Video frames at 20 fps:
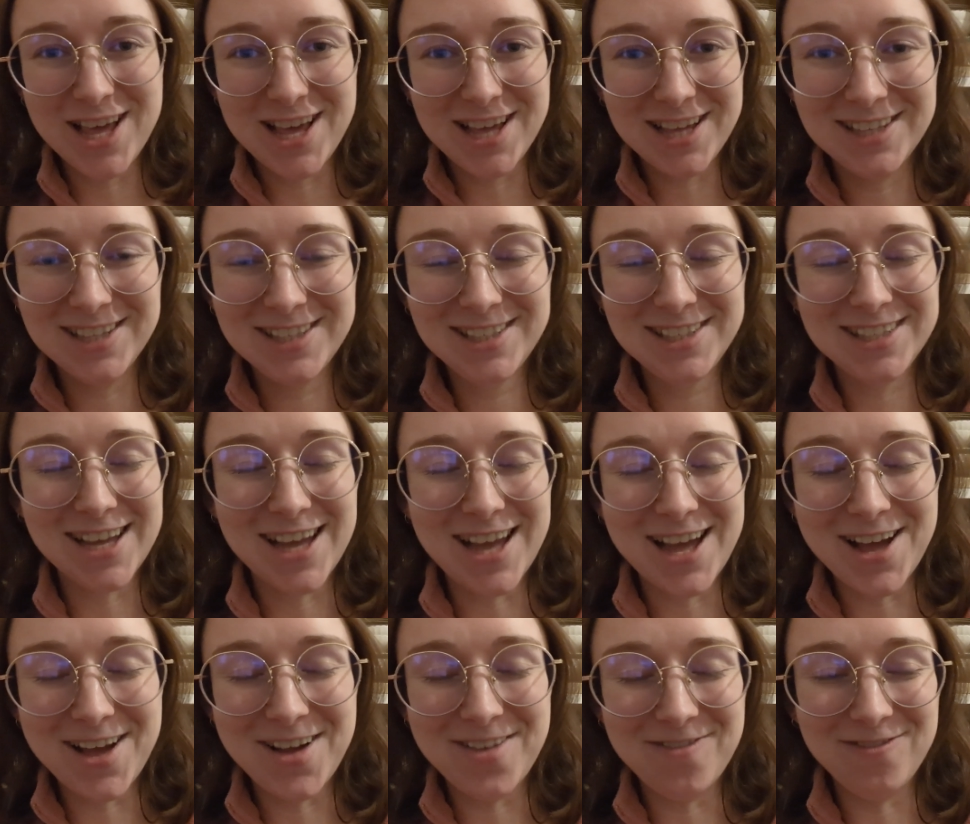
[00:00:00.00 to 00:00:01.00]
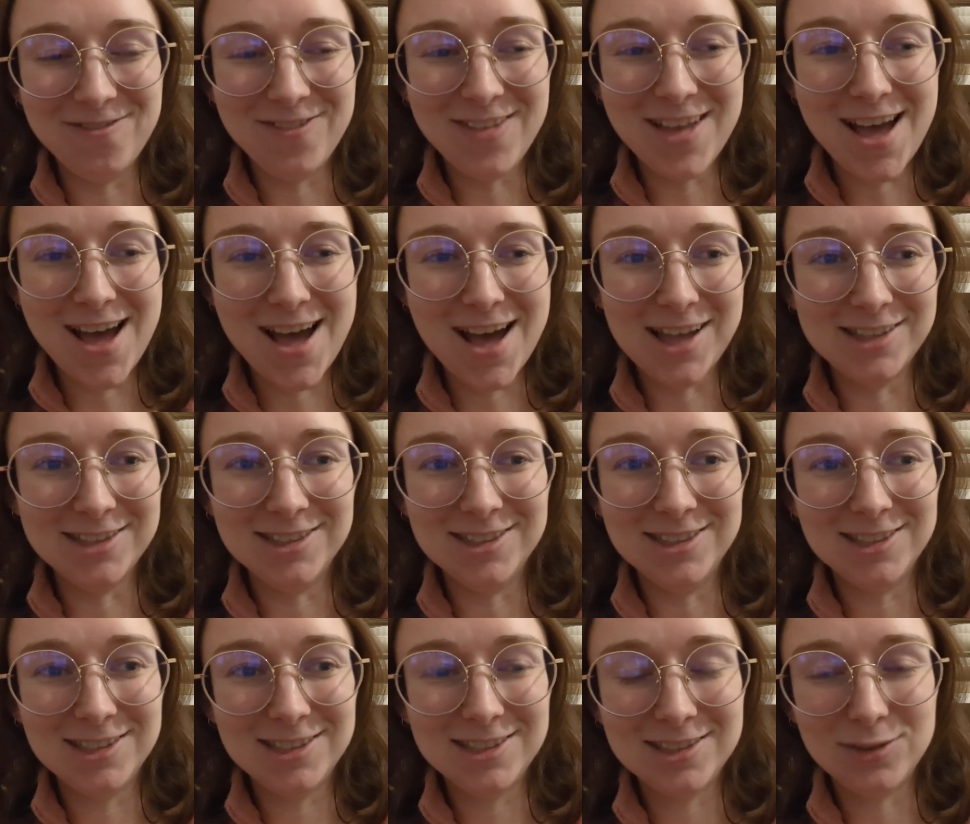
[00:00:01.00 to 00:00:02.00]
things, and
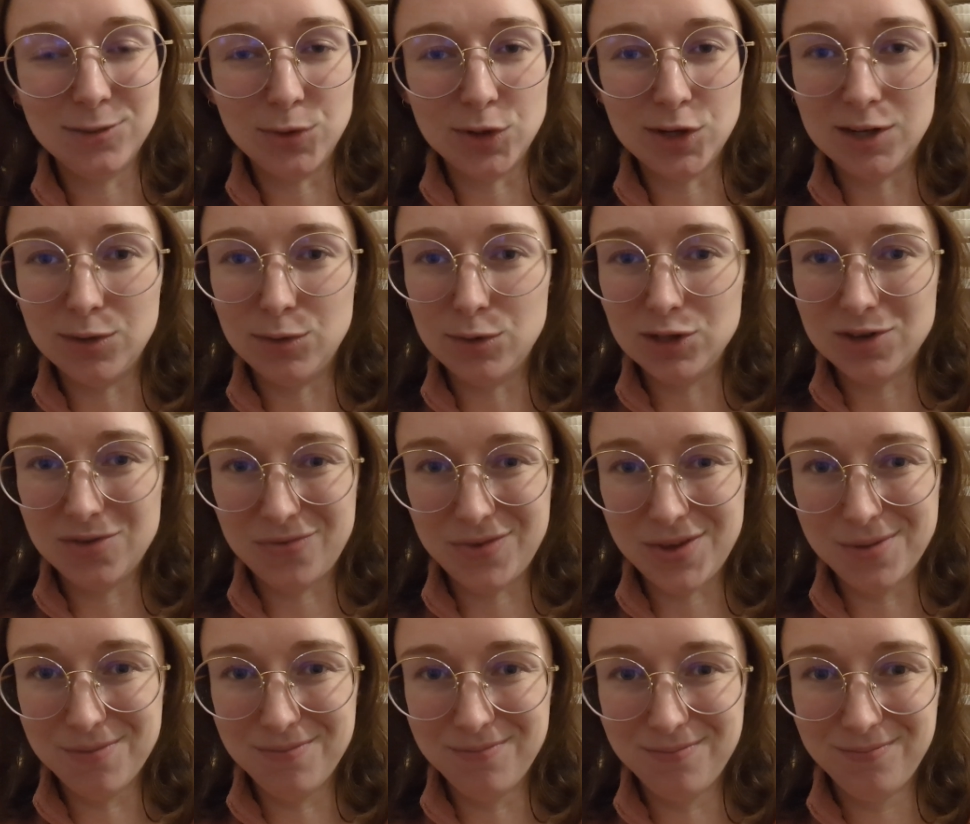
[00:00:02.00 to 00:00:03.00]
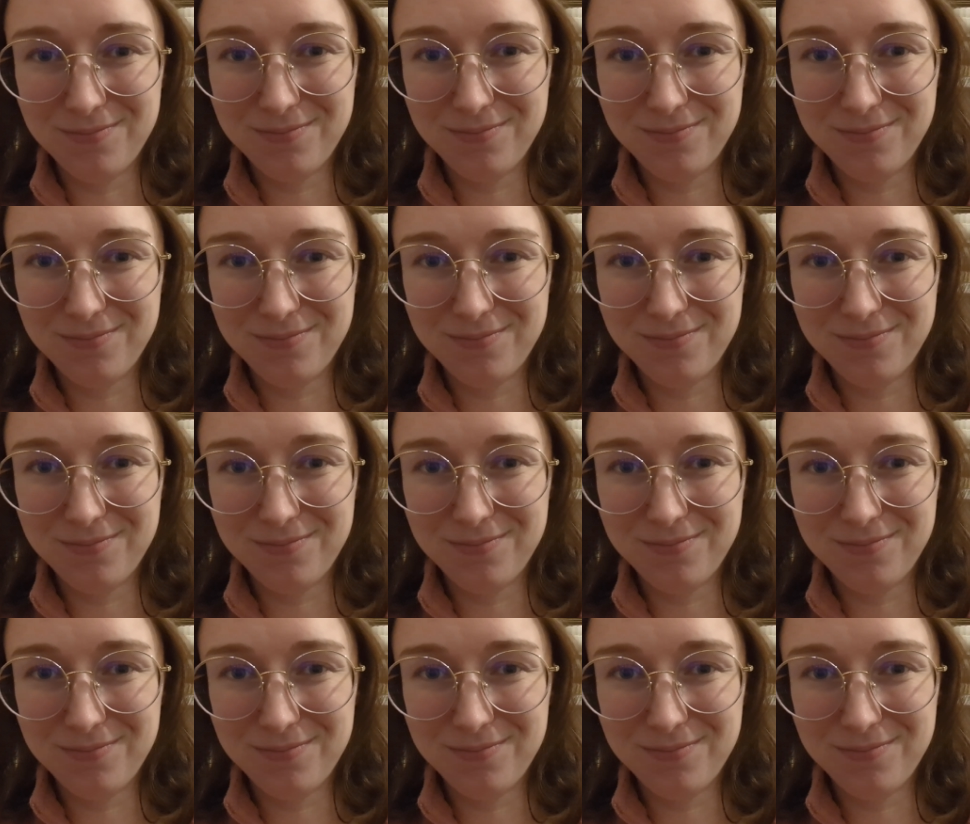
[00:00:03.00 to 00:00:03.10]
we're gonna watch a film.